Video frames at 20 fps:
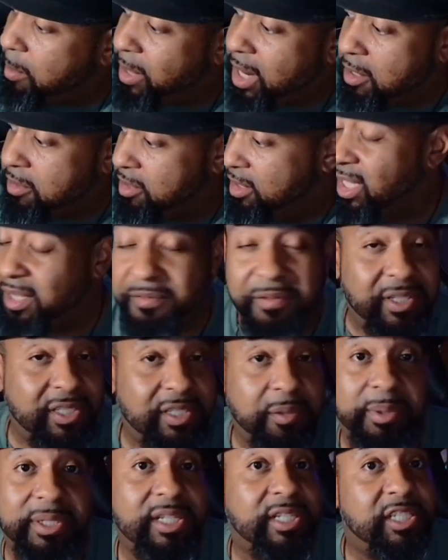and I was looking for some
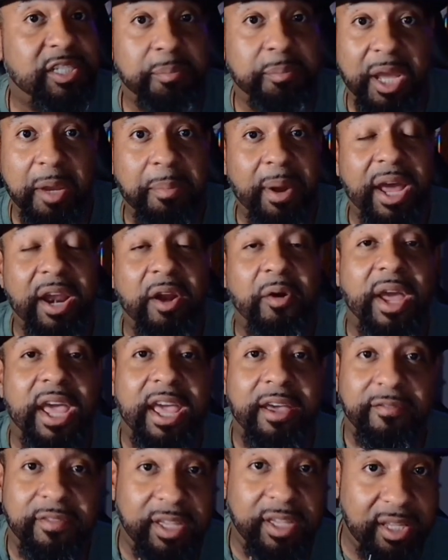petition paper. I don't
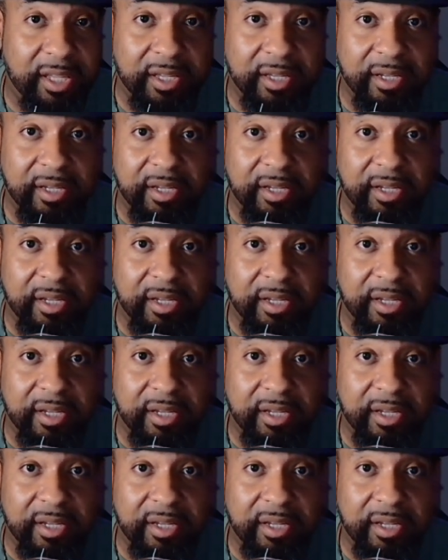have any.